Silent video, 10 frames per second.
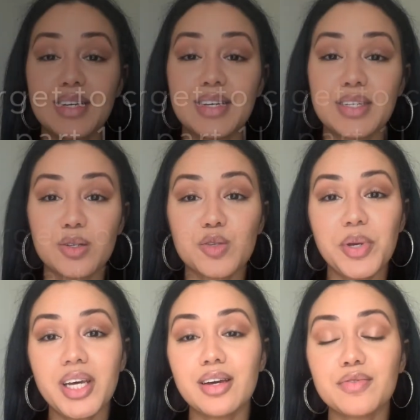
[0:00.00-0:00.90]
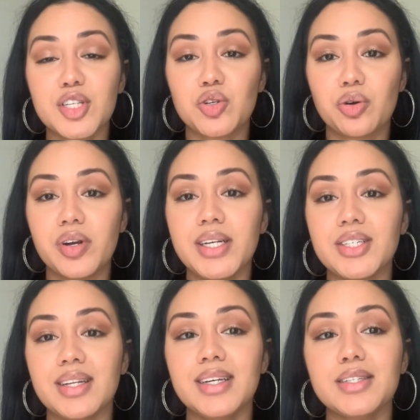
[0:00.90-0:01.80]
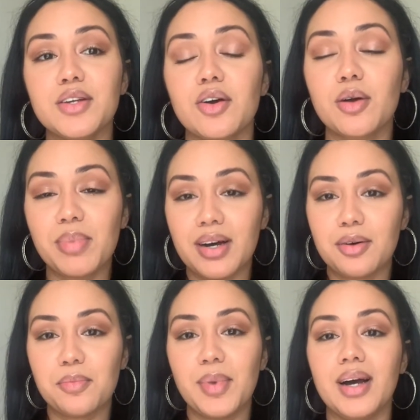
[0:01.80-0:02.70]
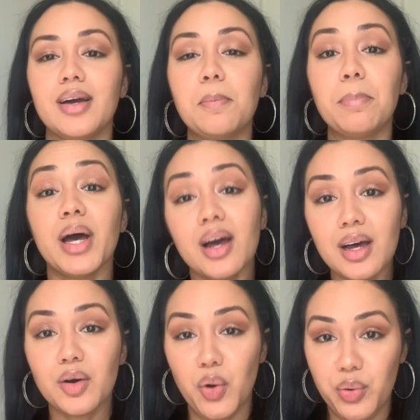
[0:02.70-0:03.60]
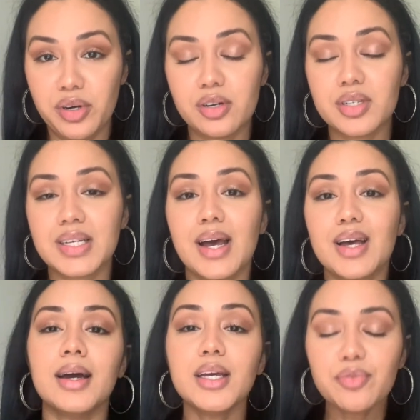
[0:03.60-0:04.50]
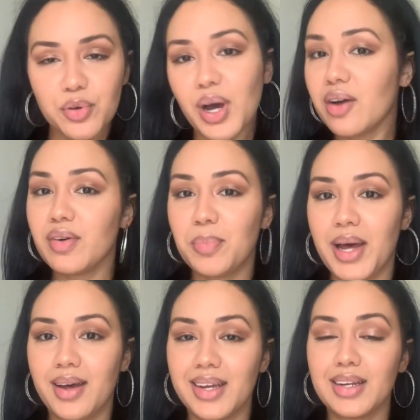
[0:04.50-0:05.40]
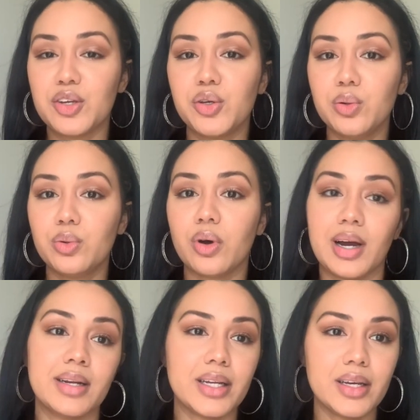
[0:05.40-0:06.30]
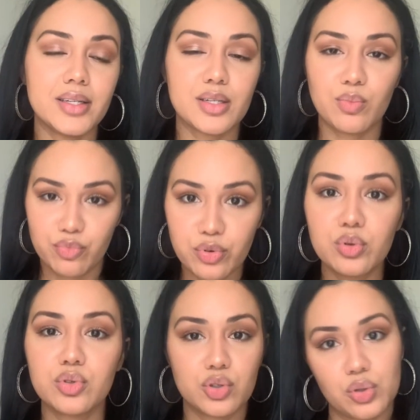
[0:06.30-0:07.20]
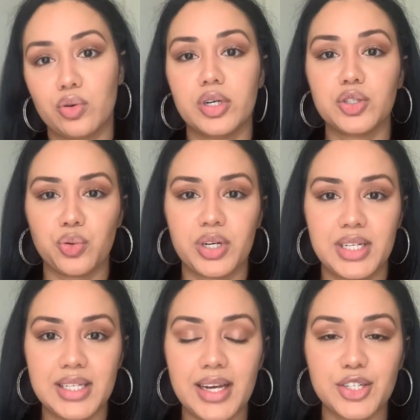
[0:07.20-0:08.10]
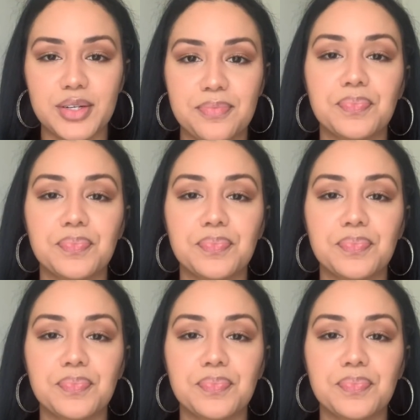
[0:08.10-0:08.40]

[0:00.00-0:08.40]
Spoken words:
So speaking of storage, let's talk about my pet owners. If you have a pet, you need some food storage organization.